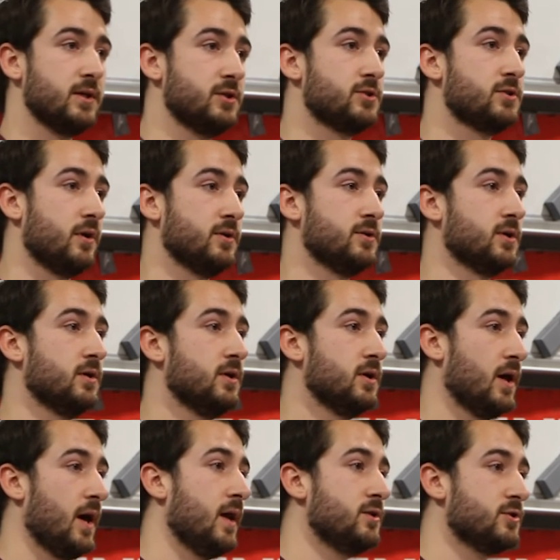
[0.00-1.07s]
is starting to
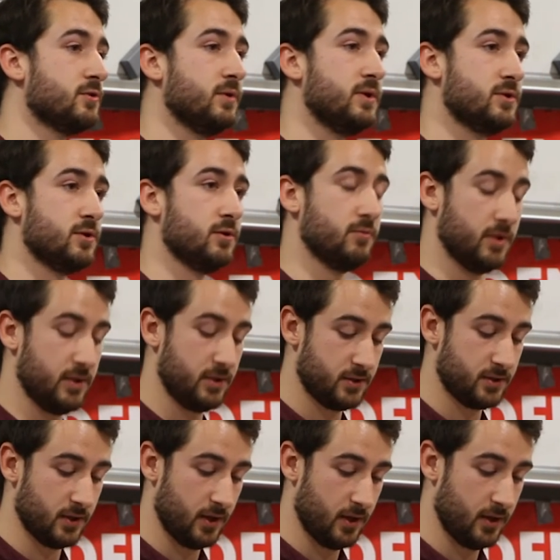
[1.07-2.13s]
enter into
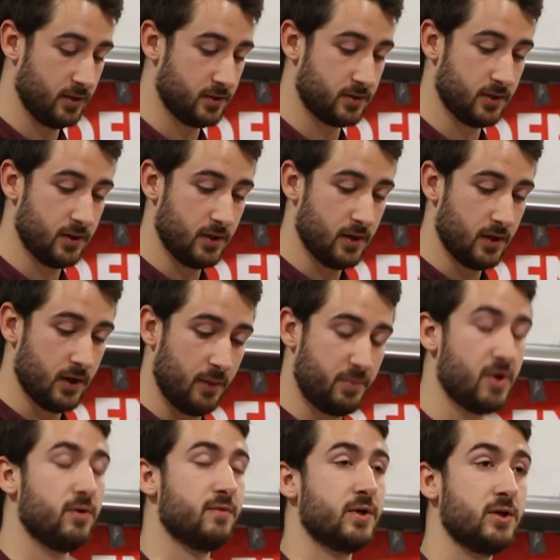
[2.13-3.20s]
its, uh, its a
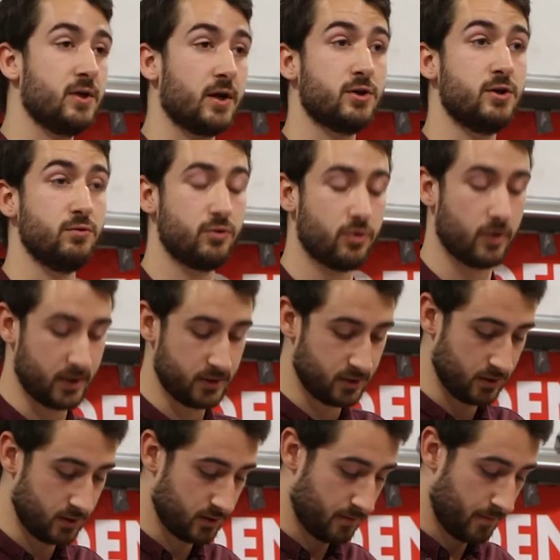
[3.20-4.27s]
period of acute
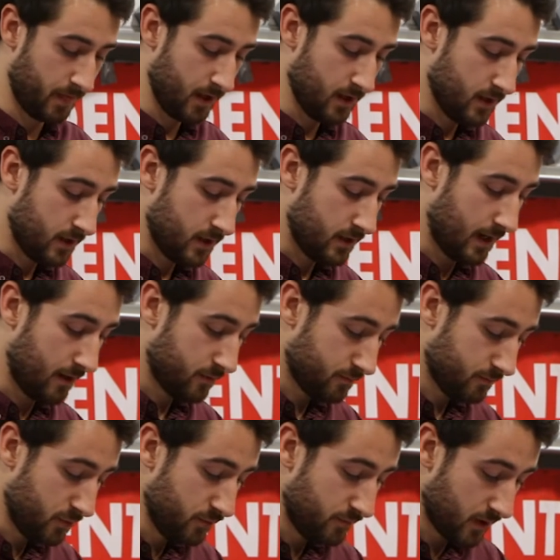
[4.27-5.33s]
crisis. Now,
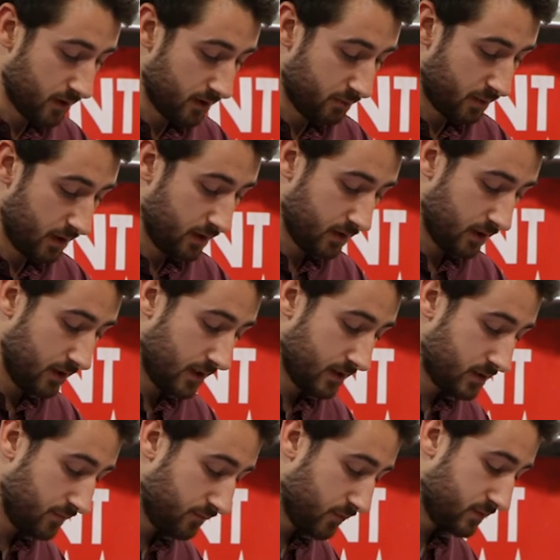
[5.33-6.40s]
moving on a bit, in
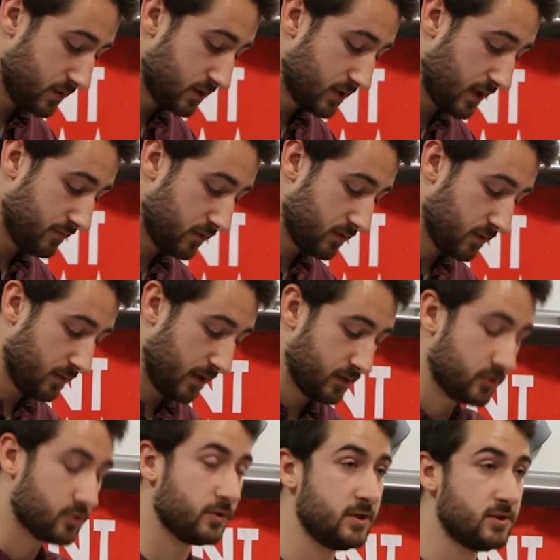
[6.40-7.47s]
1957 you had the
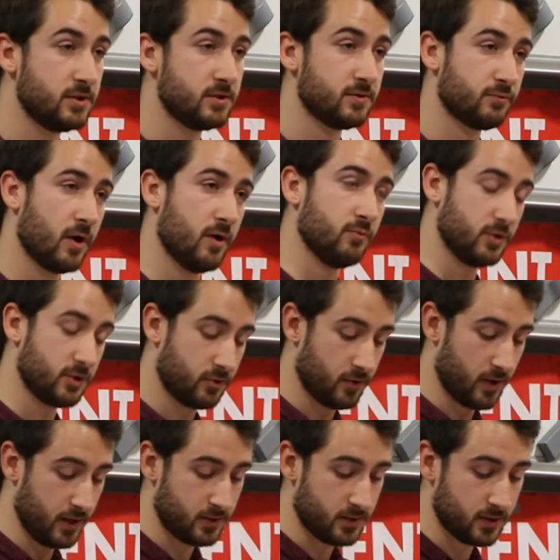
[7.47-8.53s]
Treaties of Rome, which
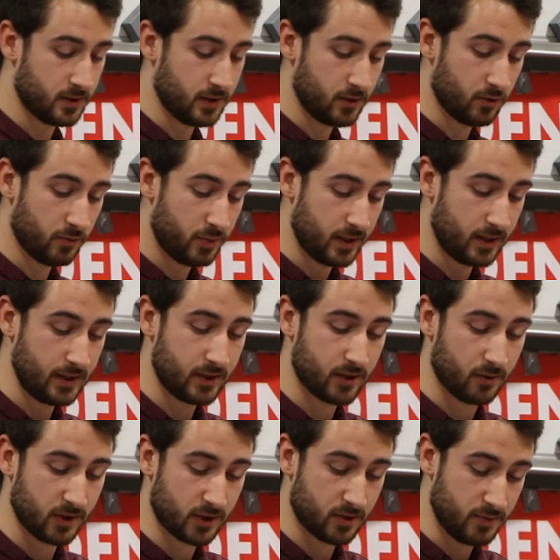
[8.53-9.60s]
created the European
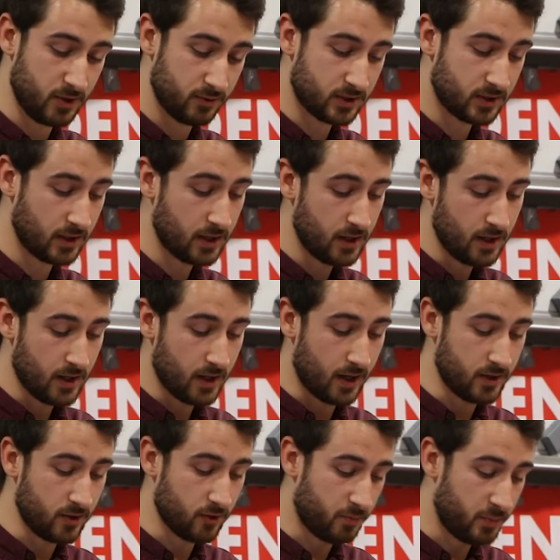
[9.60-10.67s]
Economic Community
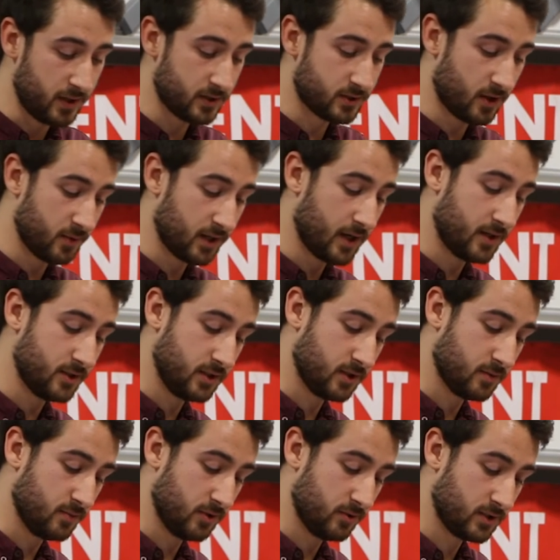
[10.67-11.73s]
and the European Atomic Energy
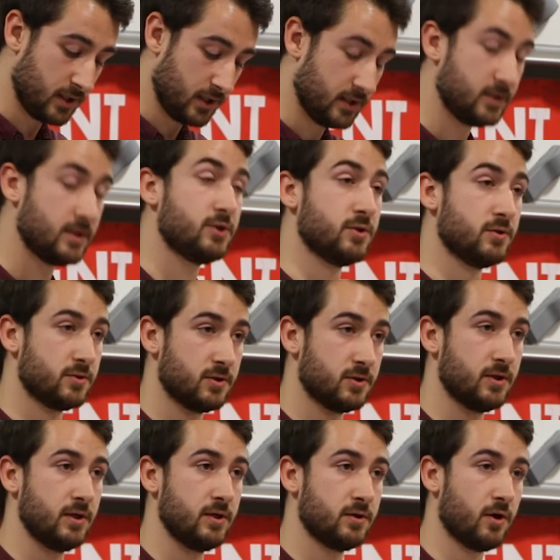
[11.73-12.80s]
Community, in addition to
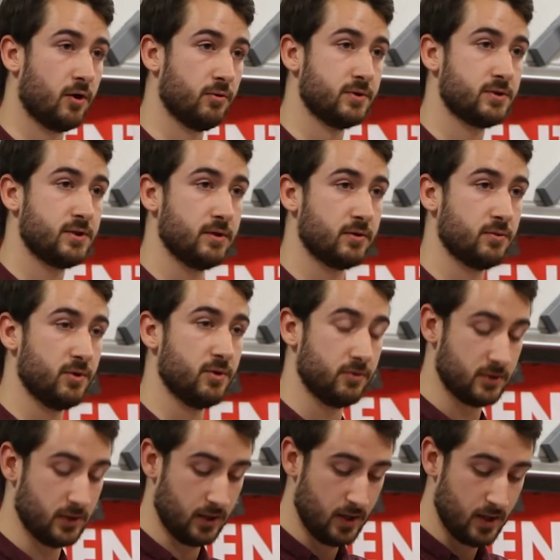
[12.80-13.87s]
the coal and steel
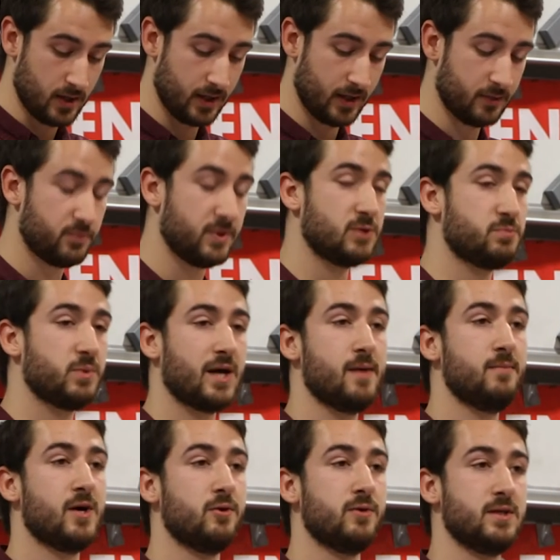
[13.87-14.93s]
community. Now, they, this
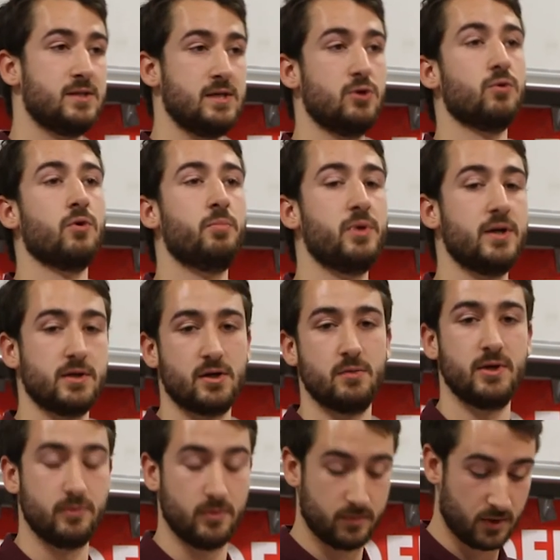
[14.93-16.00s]
became known as the European
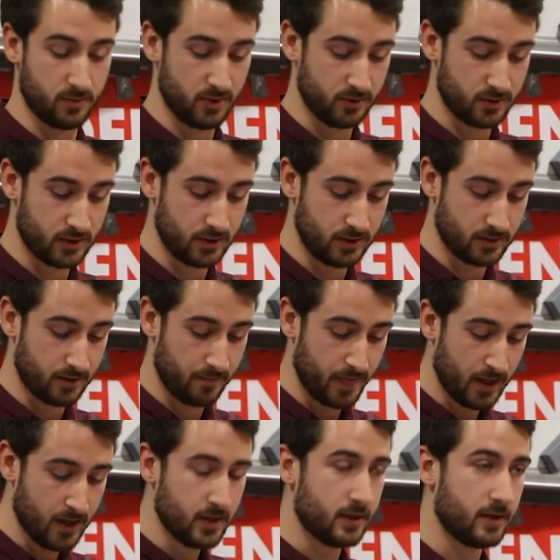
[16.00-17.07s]
Communities.
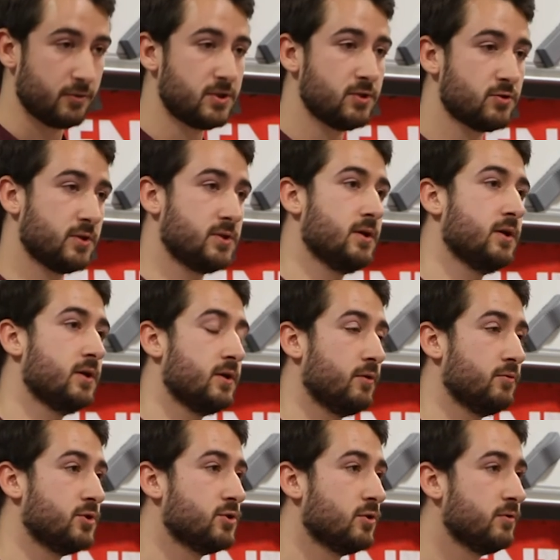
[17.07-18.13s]
Now, it's interesting to note
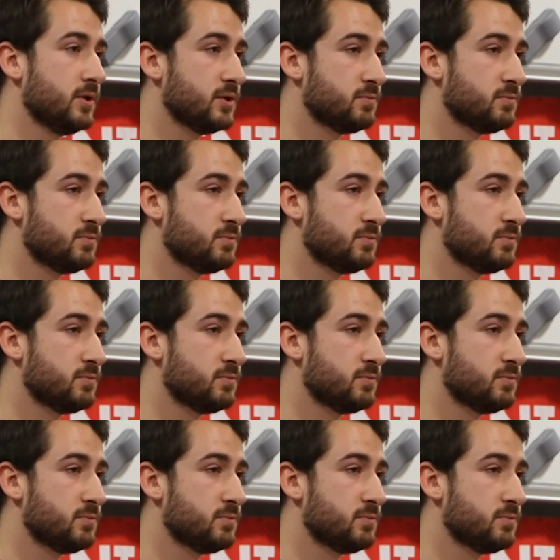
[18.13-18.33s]
that during this